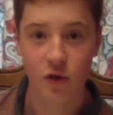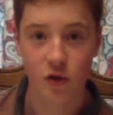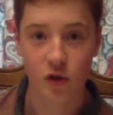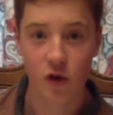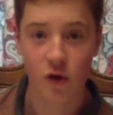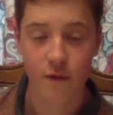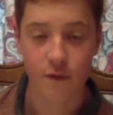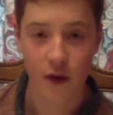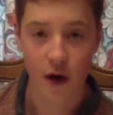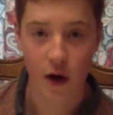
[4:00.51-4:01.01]
to
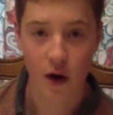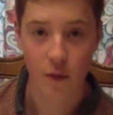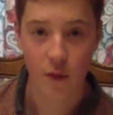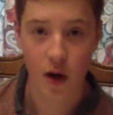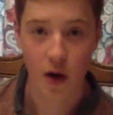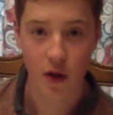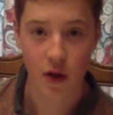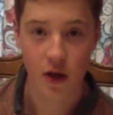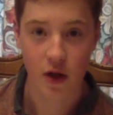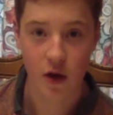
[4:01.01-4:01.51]
do very
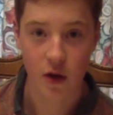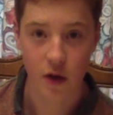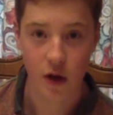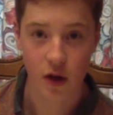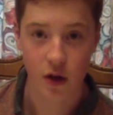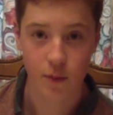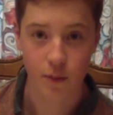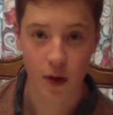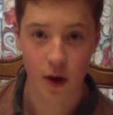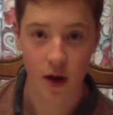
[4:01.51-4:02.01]
well at the
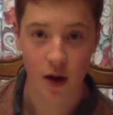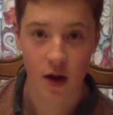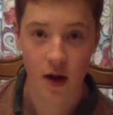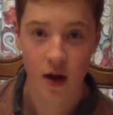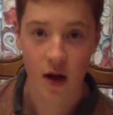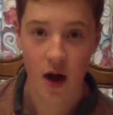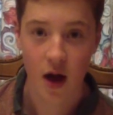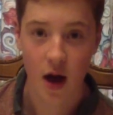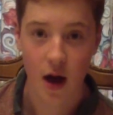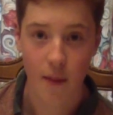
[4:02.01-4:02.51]
Euros. But
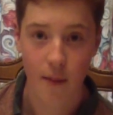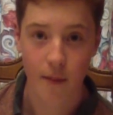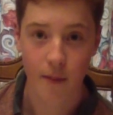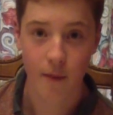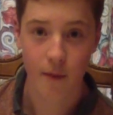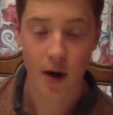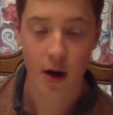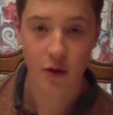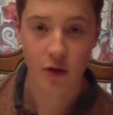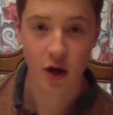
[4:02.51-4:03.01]

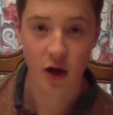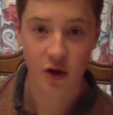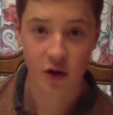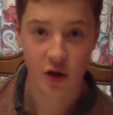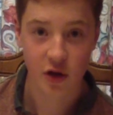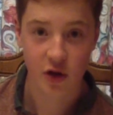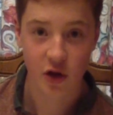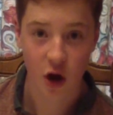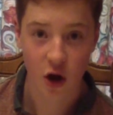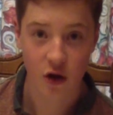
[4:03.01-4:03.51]
well done
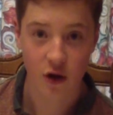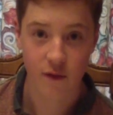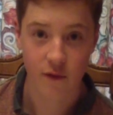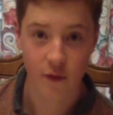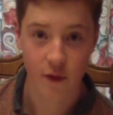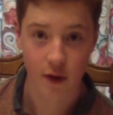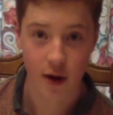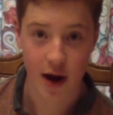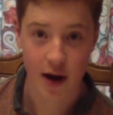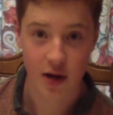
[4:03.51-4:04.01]
to Tottenham
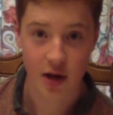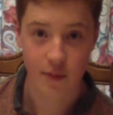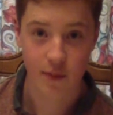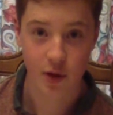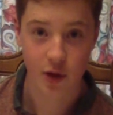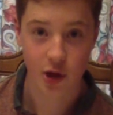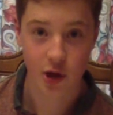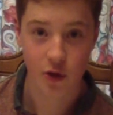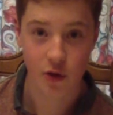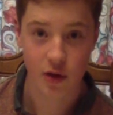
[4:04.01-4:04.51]
for actually
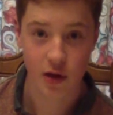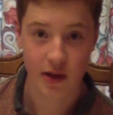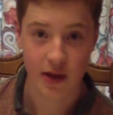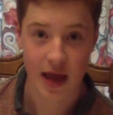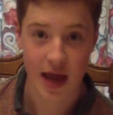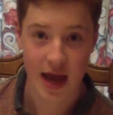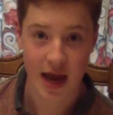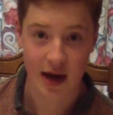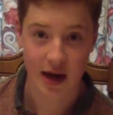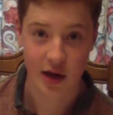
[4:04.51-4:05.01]
producing
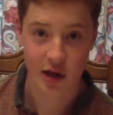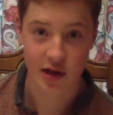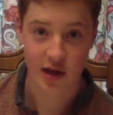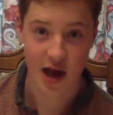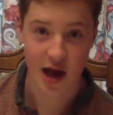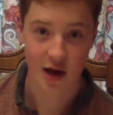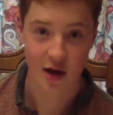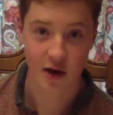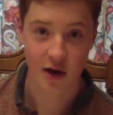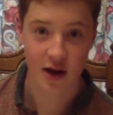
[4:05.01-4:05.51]
the English
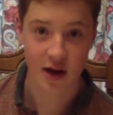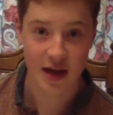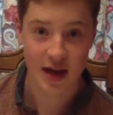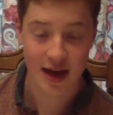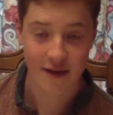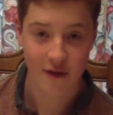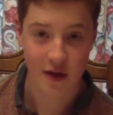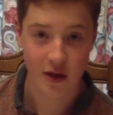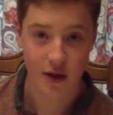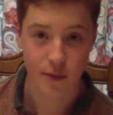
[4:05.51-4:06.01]
talent and
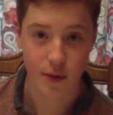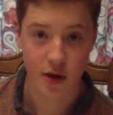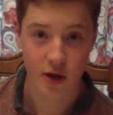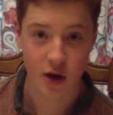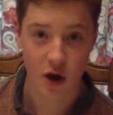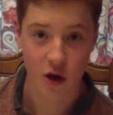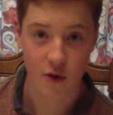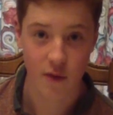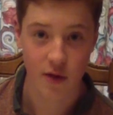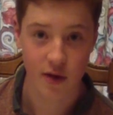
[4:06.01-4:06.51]
giving them a
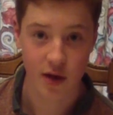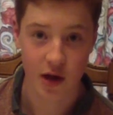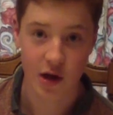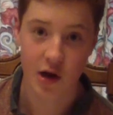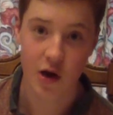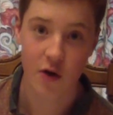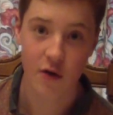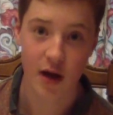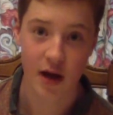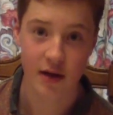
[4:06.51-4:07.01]
go, because I
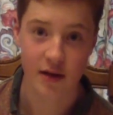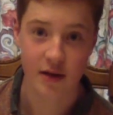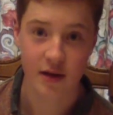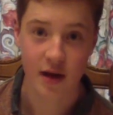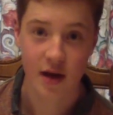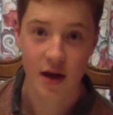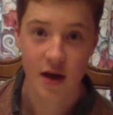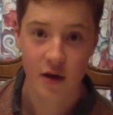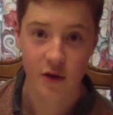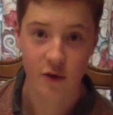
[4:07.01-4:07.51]
know
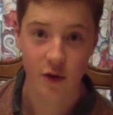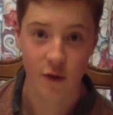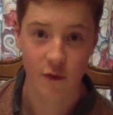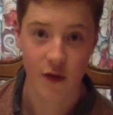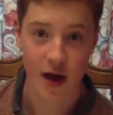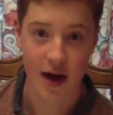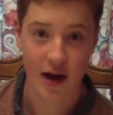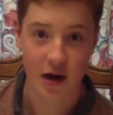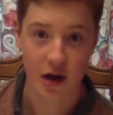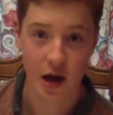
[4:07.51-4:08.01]
that's sort
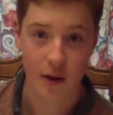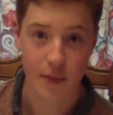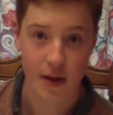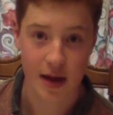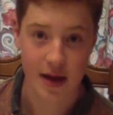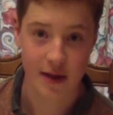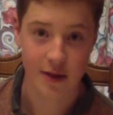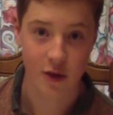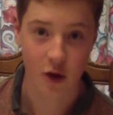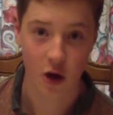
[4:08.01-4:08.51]
of their club
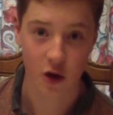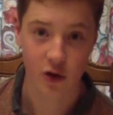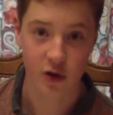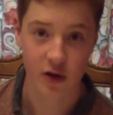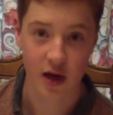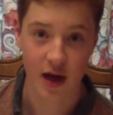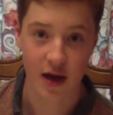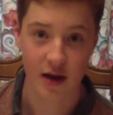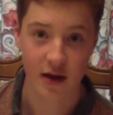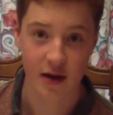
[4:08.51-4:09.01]

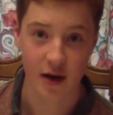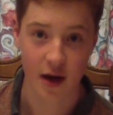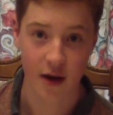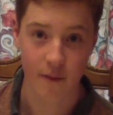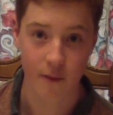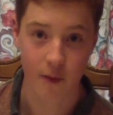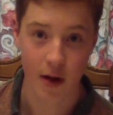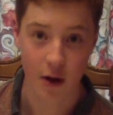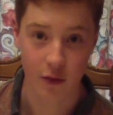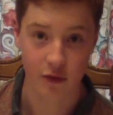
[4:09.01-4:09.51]
ethos, and
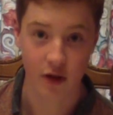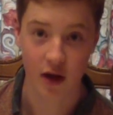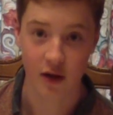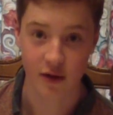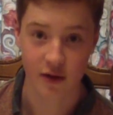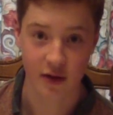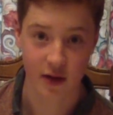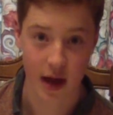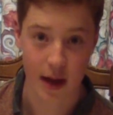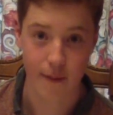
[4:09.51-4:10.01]
well
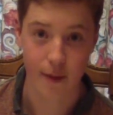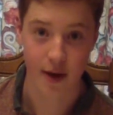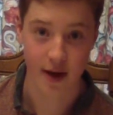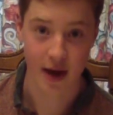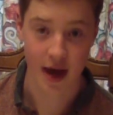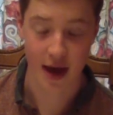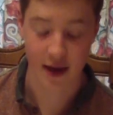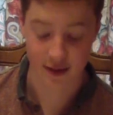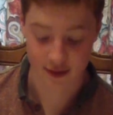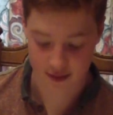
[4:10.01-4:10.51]
done to them, I
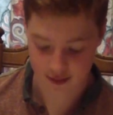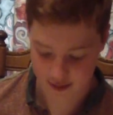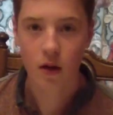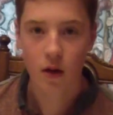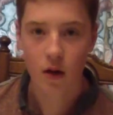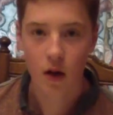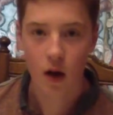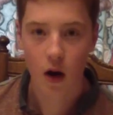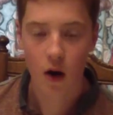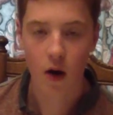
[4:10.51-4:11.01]
guess.
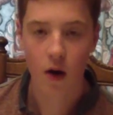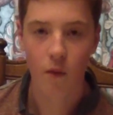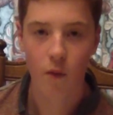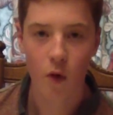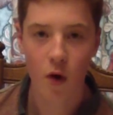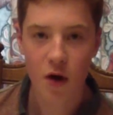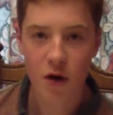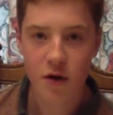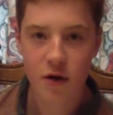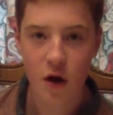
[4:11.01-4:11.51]

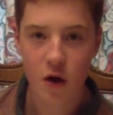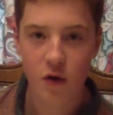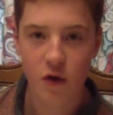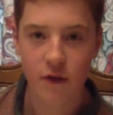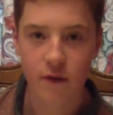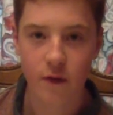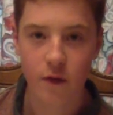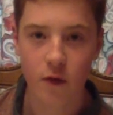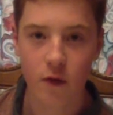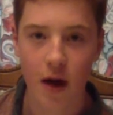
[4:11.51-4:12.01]
Alright, one
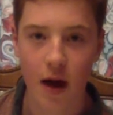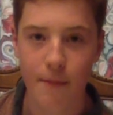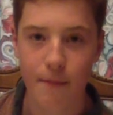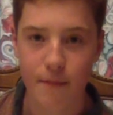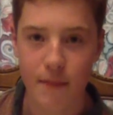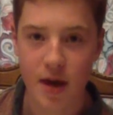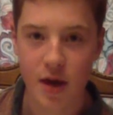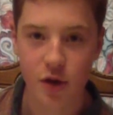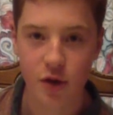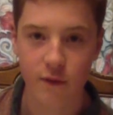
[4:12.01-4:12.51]
notable
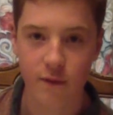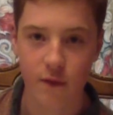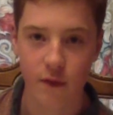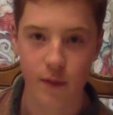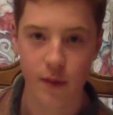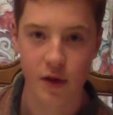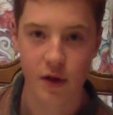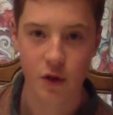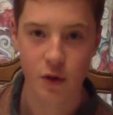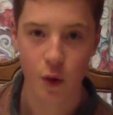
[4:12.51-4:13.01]
omission
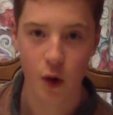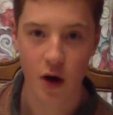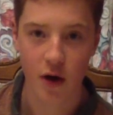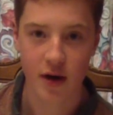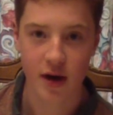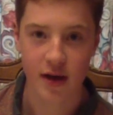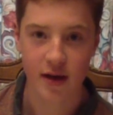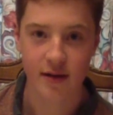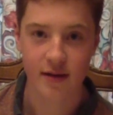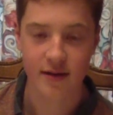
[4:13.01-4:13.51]
from this
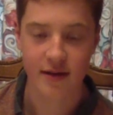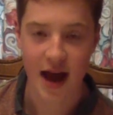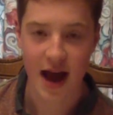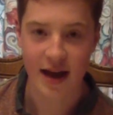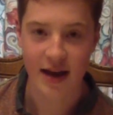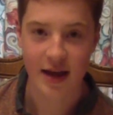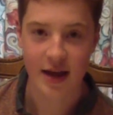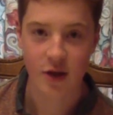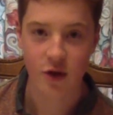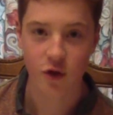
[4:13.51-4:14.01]
squad is
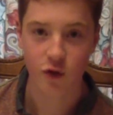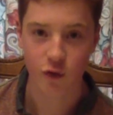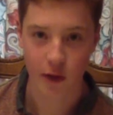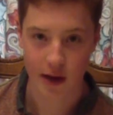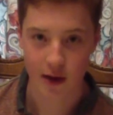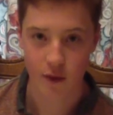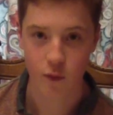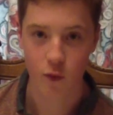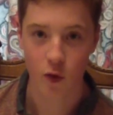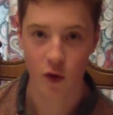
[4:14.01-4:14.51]
Danny
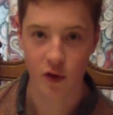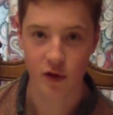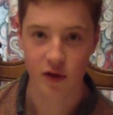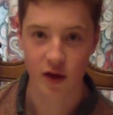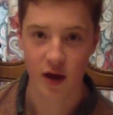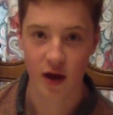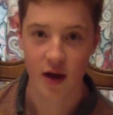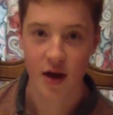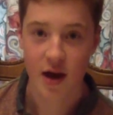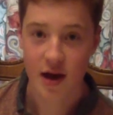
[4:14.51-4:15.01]

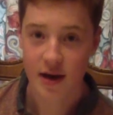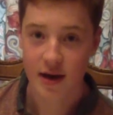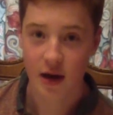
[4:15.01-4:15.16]
Drinkwater.